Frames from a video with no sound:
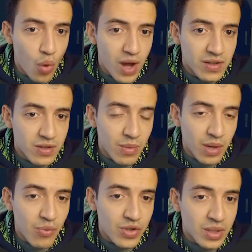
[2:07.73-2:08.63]
white
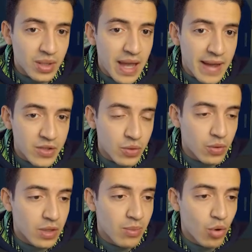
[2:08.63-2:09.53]
by pressing X on
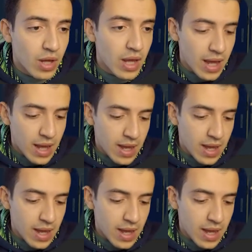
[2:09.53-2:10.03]
your keyboard,